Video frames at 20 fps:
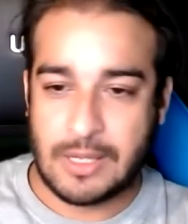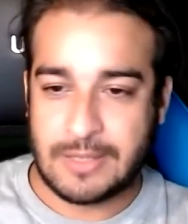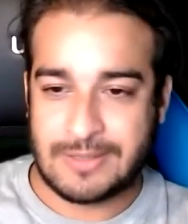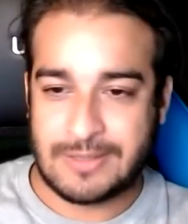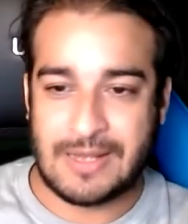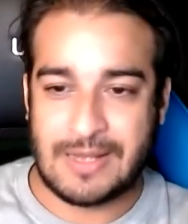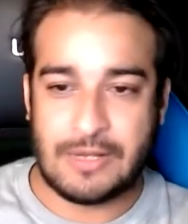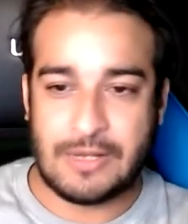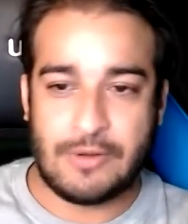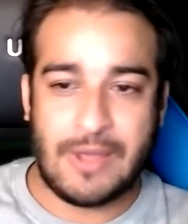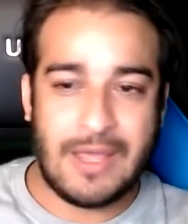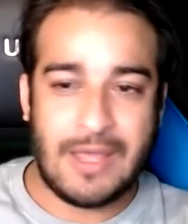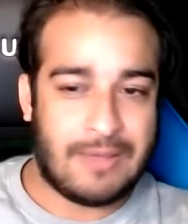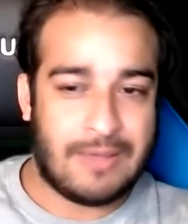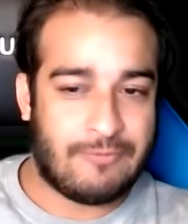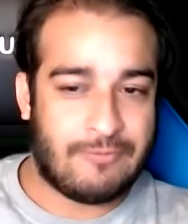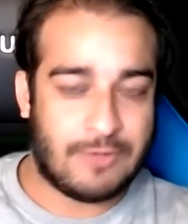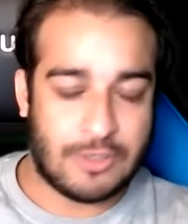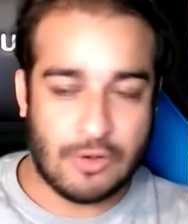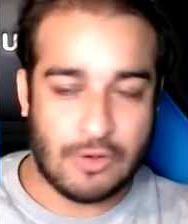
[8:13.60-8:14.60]
tell you,
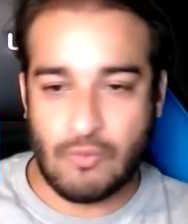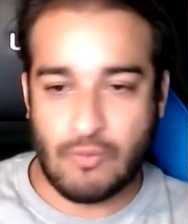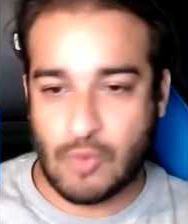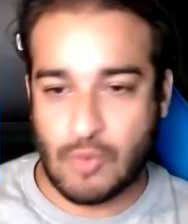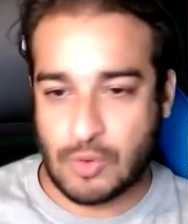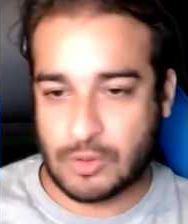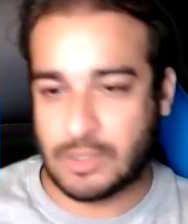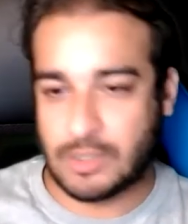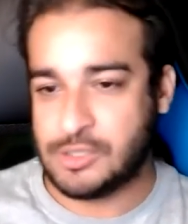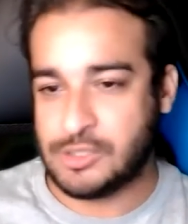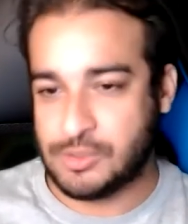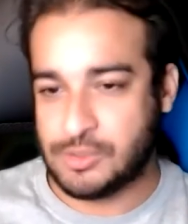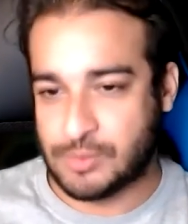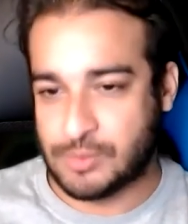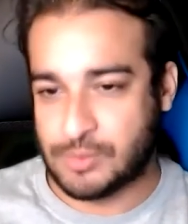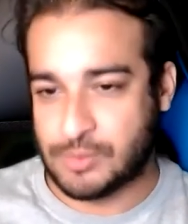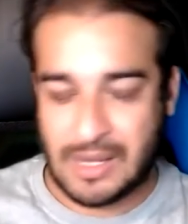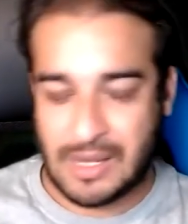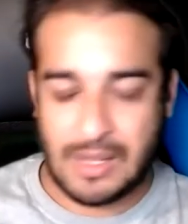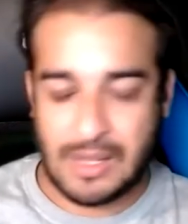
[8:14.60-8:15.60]
hey, we don't want
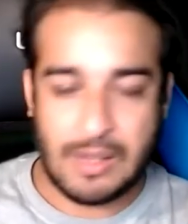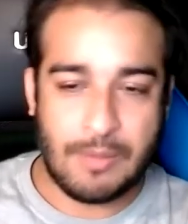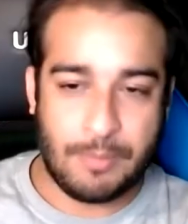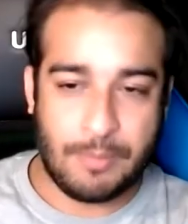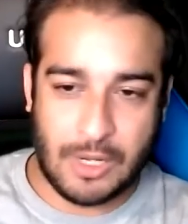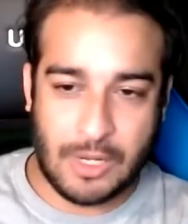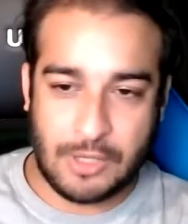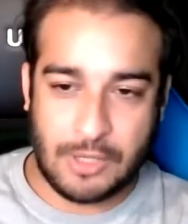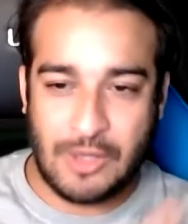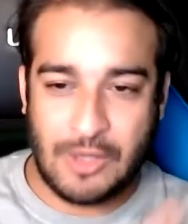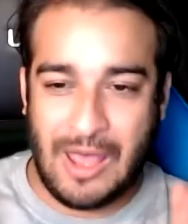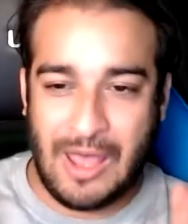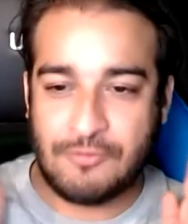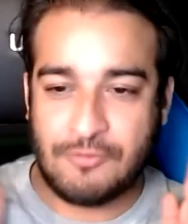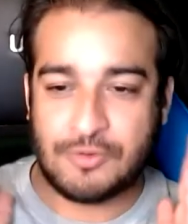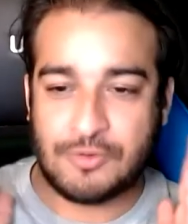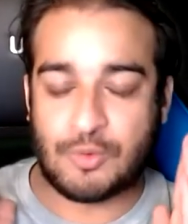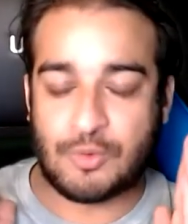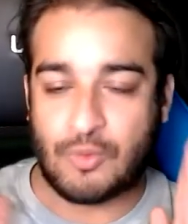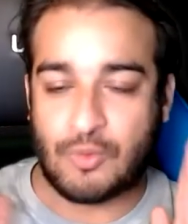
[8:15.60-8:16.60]
customers, but you have
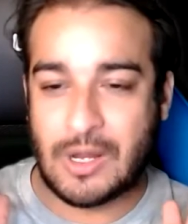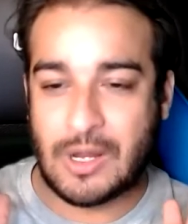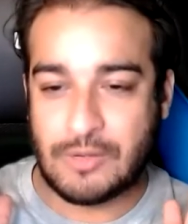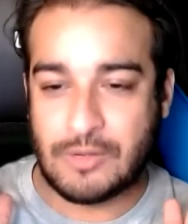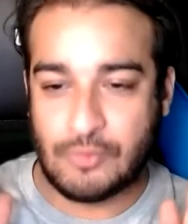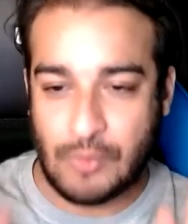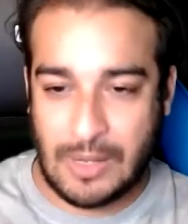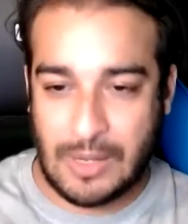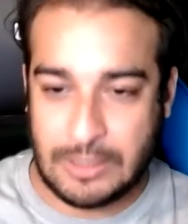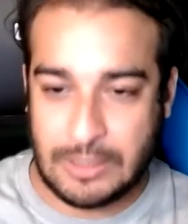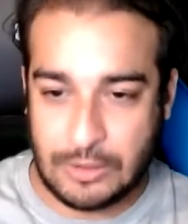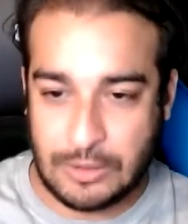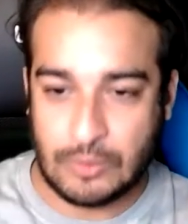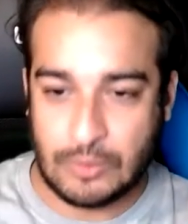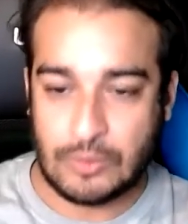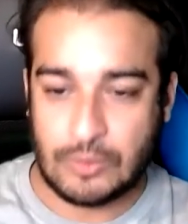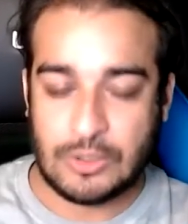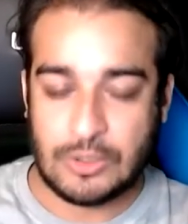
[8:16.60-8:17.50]
to provide value.